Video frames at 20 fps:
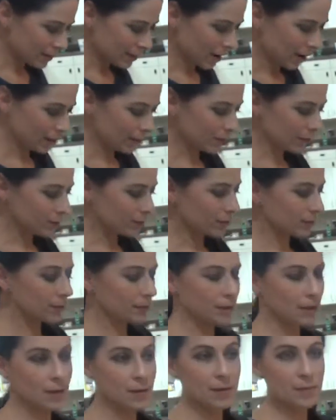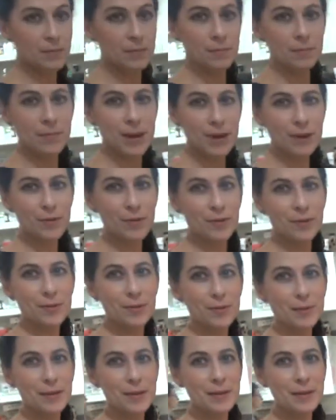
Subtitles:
our little micro